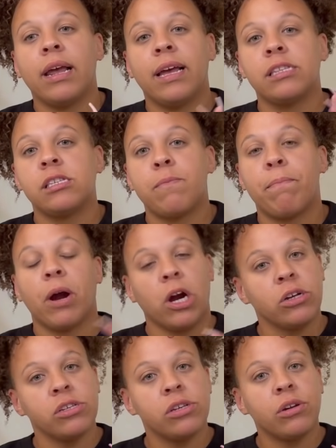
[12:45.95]
it's
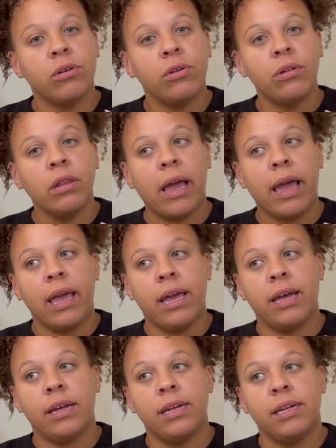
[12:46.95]
personal
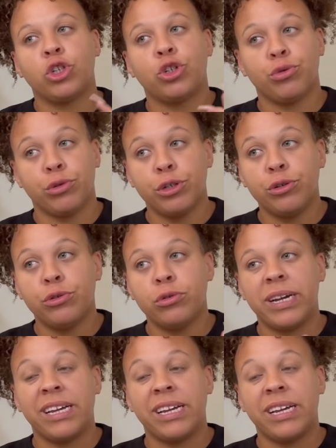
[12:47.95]
and true,